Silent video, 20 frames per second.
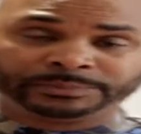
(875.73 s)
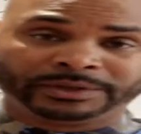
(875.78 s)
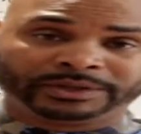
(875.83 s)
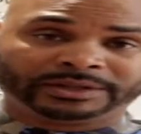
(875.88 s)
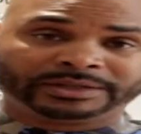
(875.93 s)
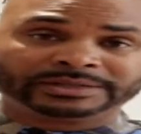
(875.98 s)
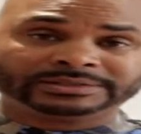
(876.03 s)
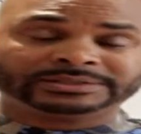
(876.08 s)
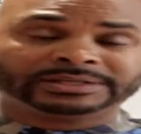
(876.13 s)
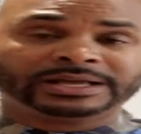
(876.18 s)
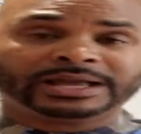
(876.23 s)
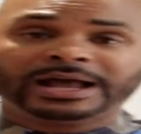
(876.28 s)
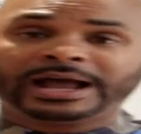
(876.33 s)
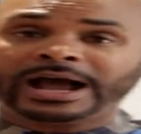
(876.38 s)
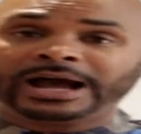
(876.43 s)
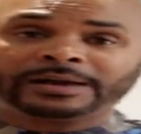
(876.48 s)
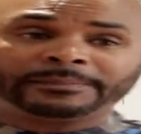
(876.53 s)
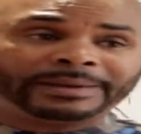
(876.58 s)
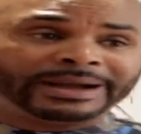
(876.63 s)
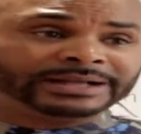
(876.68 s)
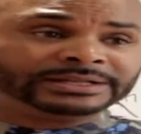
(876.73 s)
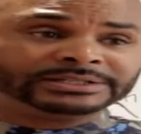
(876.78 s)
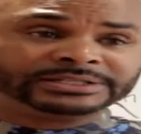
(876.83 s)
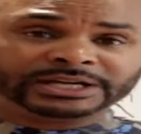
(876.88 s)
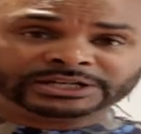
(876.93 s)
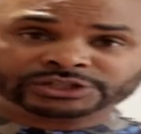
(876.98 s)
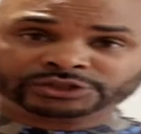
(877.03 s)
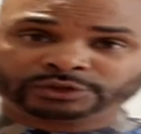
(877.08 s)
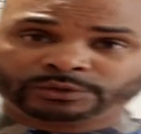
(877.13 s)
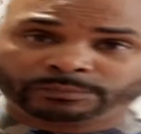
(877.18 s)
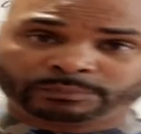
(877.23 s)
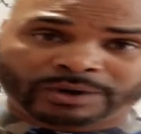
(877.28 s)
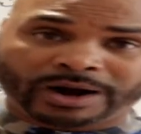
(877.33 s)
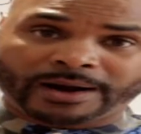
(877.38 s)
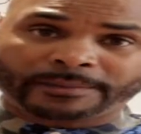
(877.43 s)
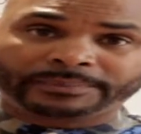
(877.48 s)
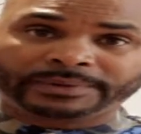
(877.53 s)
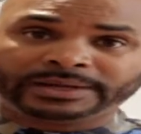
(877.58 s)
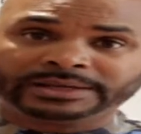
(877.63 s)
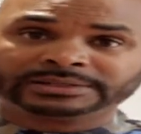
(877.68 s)
buildings, how to buy industrial
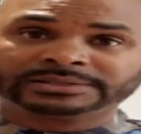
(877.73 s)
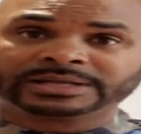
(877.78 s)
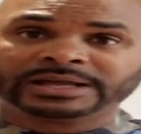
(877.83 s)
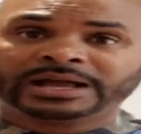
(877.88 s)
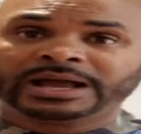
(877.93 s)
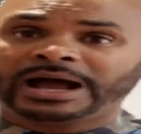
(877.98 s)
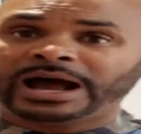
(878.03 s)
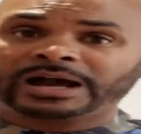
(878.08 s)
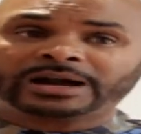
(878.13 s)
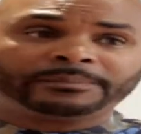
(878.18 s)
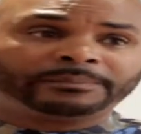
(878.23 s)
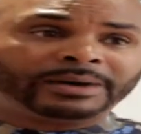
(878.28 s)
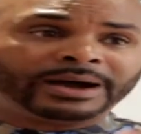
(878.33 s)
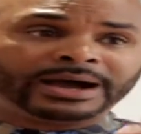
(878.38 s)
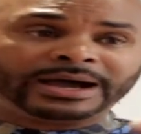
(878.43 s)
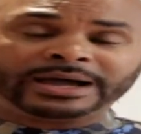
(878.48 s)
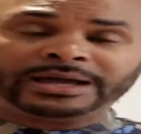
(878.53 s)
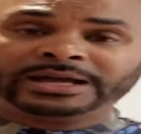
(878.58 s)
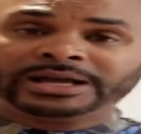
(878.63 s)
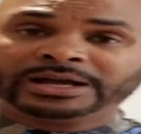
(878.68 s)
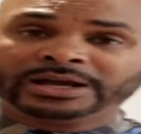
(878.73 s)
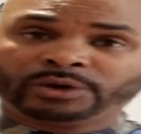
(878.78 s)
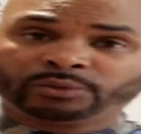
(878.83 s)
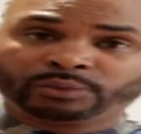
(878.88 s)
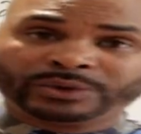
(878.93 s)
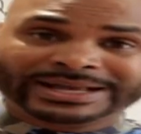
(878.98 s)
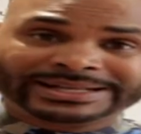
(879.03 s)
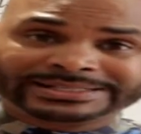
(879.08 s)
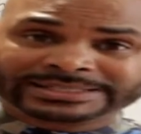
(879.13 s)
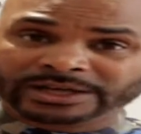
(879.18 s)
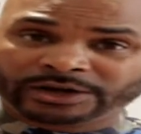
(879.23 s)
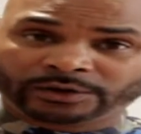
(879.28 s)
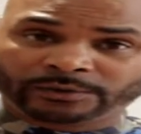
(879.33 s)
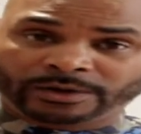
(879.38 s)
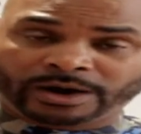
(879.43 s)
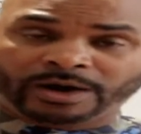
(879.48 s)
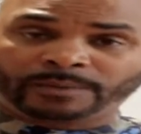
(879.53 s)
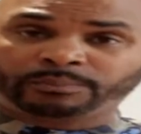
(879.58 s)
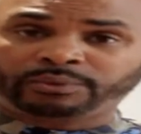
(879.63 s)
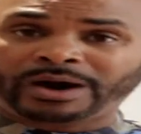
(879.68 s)
properties, how to buy
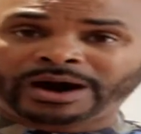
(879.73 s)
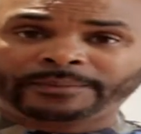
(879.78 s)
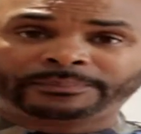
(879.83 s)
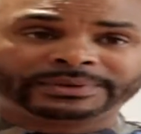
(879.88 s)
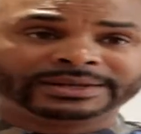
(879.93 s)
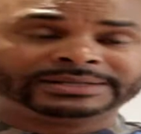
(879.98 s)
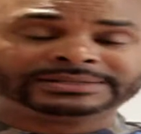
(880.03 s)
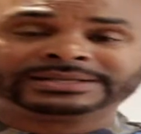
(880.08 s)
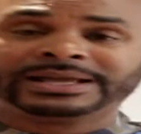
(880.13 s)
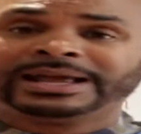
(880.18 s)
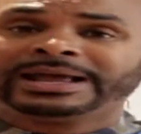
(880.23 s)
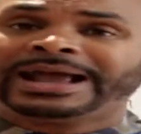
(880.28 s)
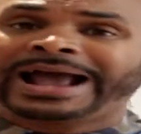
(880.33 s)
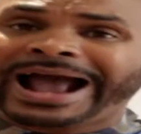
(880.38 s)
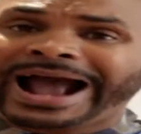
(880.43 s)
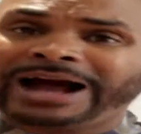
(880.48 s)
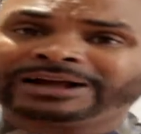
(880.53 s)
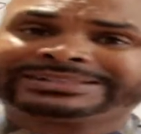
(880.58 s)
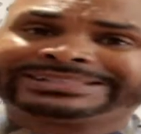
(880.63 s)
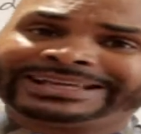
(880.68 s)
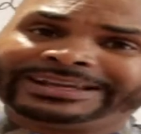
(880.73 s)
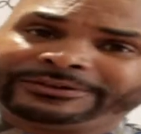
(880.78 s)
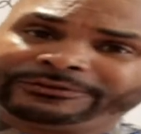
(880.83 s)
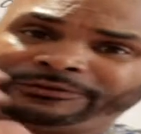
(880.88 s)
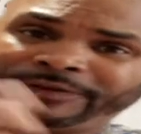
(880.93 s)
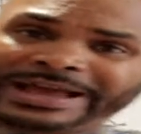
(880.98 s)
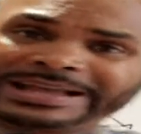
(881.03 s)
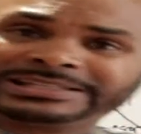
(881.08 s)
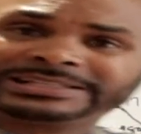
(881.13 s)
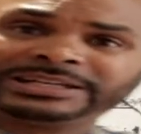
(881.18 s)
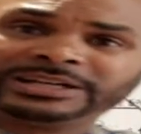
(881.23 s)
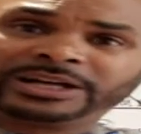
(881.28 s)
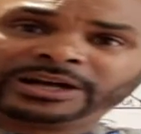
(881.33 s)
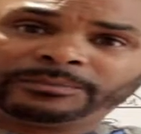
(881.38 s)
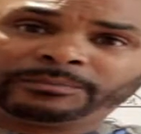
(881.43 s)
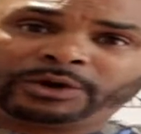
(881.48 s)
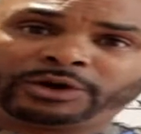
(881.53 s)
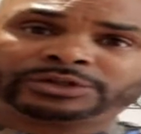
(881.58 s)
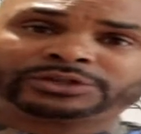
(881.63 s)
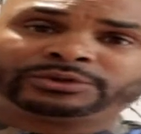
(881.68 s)
retail properties, how to invest in
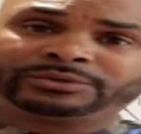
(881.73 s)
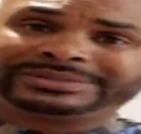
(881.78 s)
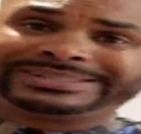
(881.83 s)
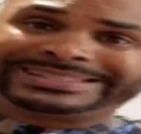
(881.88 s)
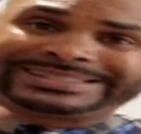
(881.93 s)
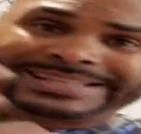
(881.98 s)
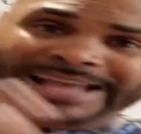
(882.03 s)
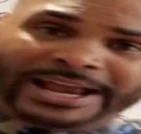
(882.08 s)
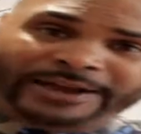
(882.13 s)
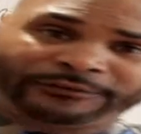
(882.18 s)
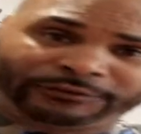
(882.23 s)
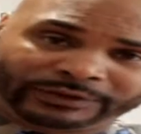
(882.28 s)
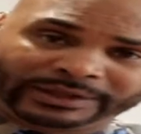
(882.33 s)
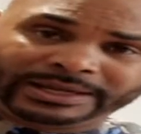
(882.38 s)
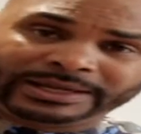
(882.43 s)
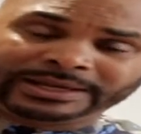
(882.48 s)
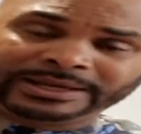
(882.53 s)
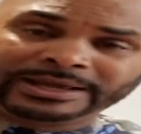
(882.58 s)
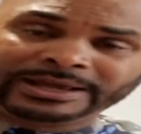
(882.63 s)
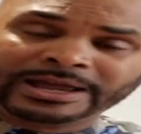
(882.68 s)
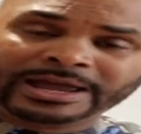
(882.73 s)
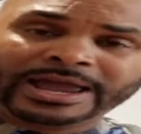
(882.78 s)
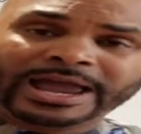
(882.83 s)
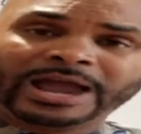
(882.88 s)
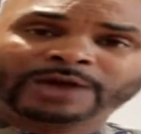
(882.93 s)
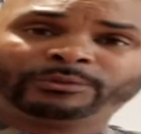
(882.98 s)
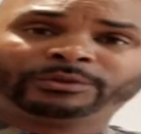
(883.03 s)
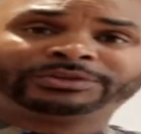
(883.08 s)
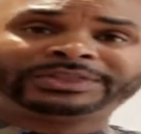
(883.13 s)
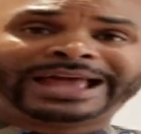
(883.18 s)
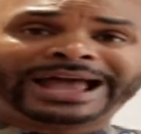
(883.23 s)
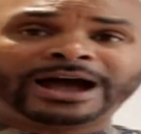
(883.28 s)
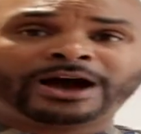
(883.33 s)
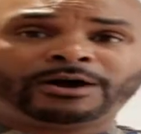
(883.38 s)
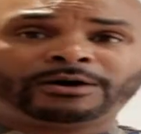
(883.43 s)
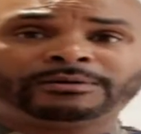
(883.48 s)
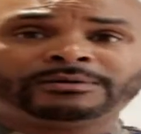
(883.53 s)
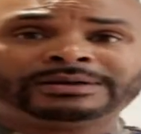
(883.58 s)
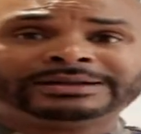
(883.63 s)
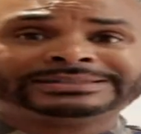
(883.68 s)
commercial safely and
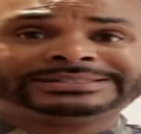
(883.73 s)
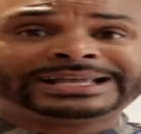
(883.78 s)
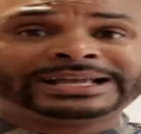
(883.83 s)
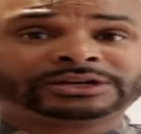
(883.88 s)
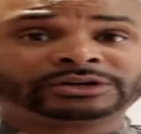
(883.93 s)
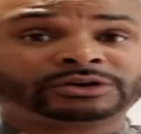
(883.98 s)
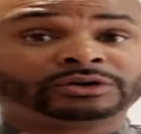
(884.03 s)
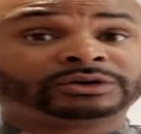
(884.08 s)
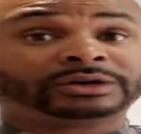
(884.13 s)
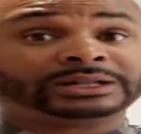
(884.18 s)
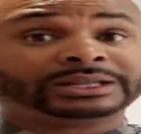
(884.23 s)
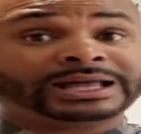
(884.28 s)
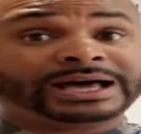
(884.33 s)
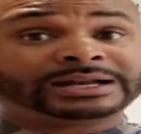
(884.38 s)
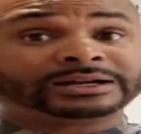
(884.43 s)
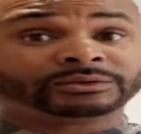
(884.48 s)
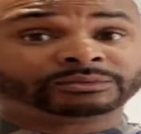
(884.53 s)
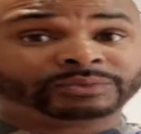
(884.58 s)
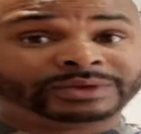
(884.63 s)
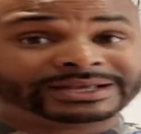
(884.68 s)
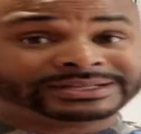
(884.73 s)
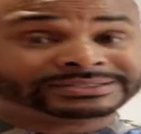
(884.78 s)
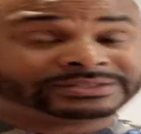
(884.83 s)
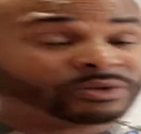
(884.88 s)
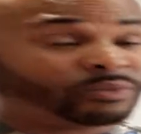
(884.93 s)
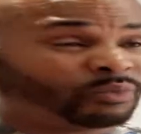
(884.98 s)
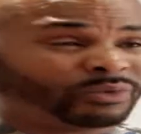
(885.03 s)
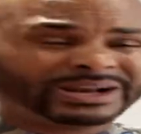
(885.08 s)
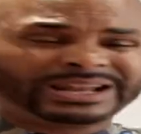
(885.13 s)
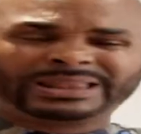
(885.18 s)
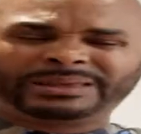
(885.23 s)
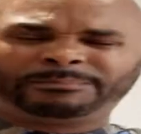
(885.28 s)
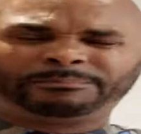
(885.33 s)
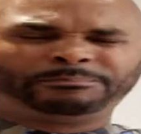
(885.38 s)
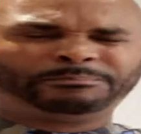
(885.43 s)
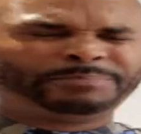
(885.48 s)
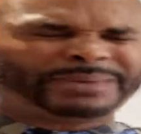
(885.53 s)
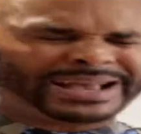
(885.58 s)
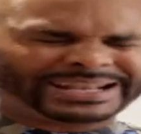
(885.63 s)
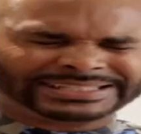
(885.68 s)
without taking on a lot of risk. One of
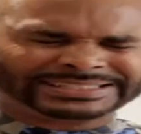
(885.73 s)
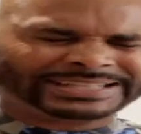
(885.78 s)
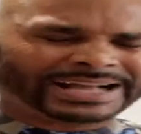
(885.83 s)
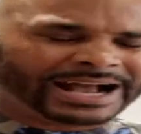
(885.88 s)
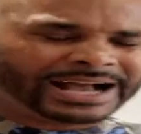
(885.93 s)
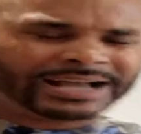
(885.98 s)
the best